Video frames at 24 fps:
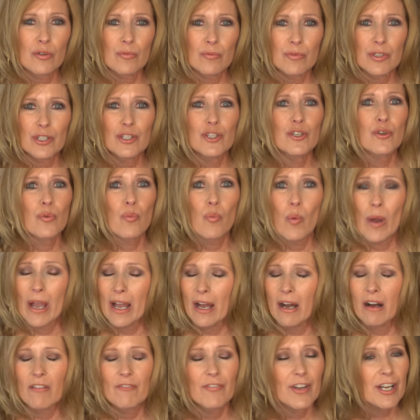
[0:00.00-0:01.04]
you
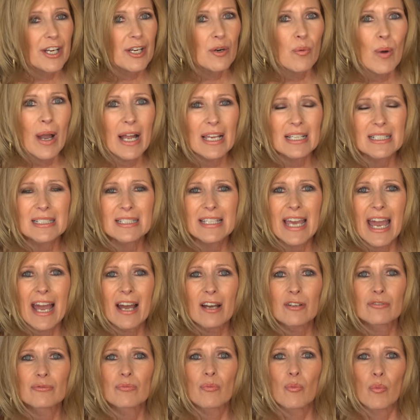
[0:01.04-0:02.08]
very well
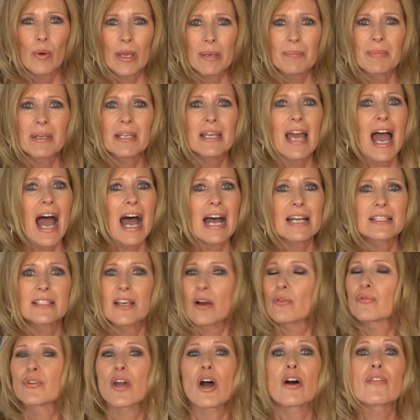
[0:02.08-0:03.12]
endowed women, I
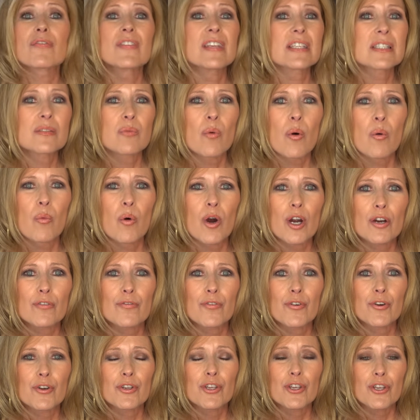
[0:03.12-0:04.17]
don't know if this will work
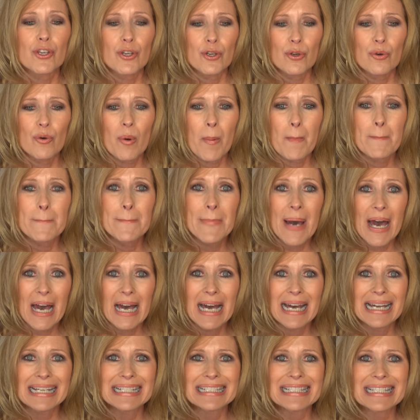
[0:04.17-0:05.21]
for you,
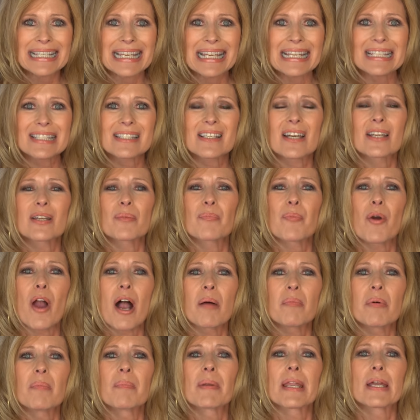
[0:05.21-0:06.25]
but it's going to
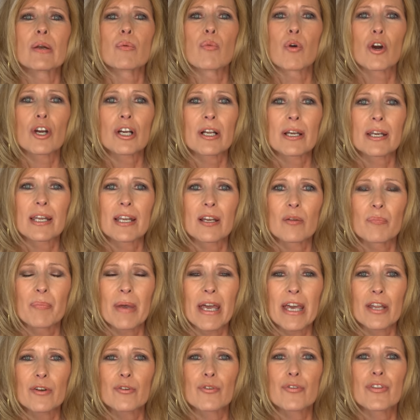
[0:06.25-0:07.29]
probably work a little
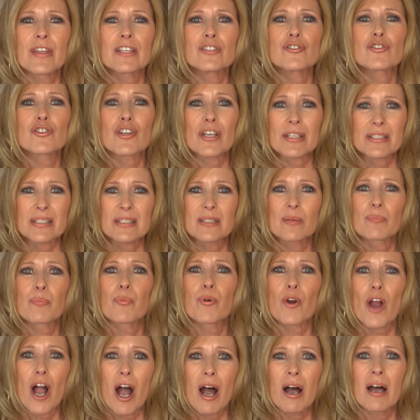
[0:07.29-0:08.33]
better than just the
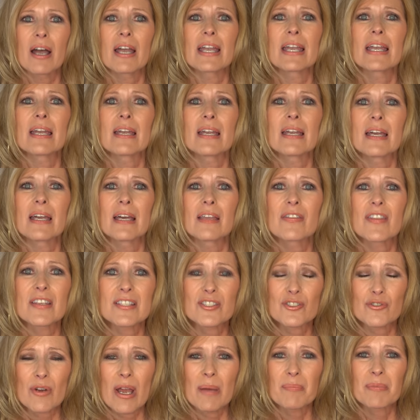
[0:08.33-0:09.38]
bra, the
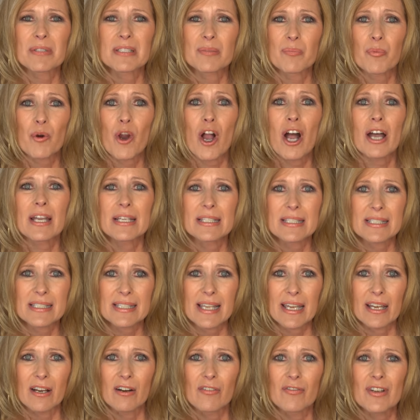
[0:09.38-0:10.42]
strapless bra
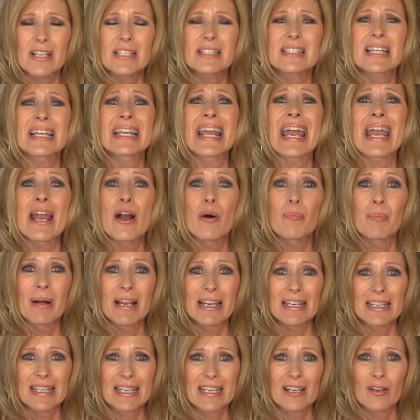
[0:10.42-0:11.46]
itself. It's going to help
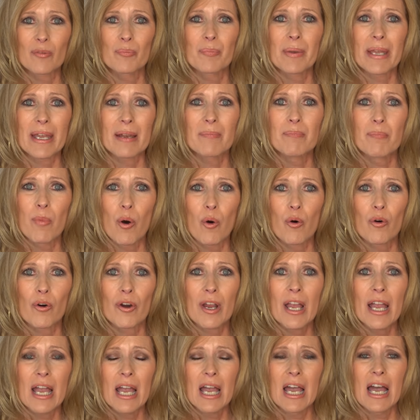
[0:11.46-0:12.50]
a little bit
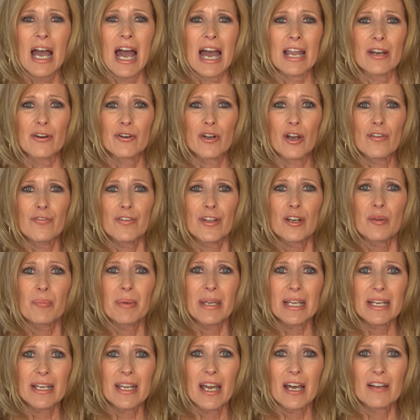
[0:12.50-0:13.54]
more. I don't know if it'll
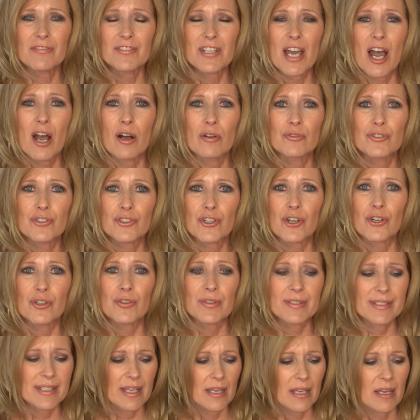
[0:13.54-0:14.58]
be enough to hold your
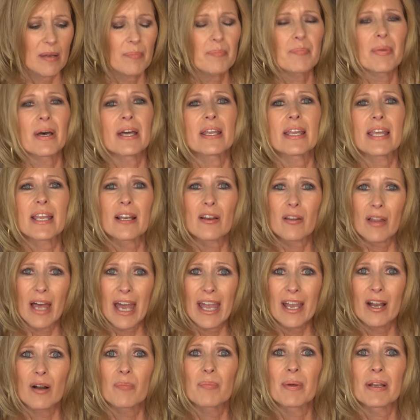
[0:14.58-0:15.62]
girls up, but it'll
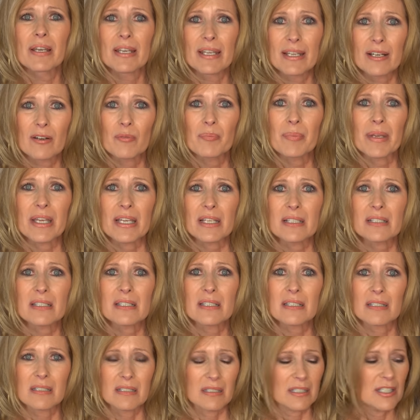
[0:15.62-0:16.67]
help a little
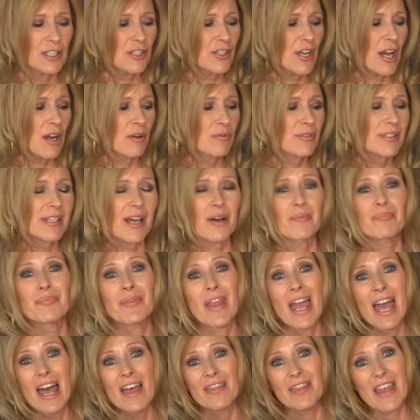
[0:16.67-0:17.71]
bit, you know. So
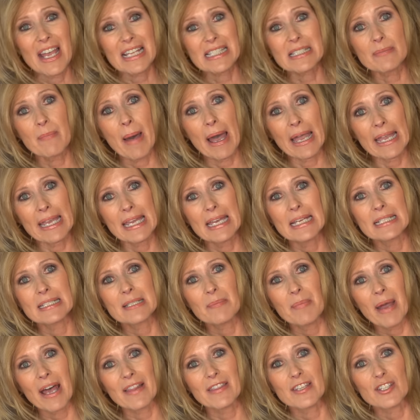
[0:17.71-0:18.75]
that's my hint
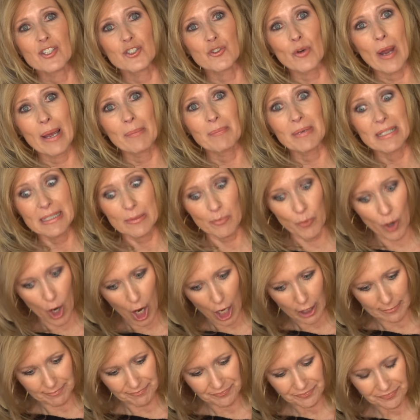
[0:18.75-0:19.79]
about the strapless
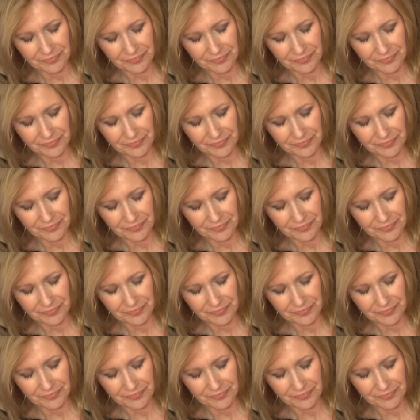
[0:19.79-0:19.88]
bra.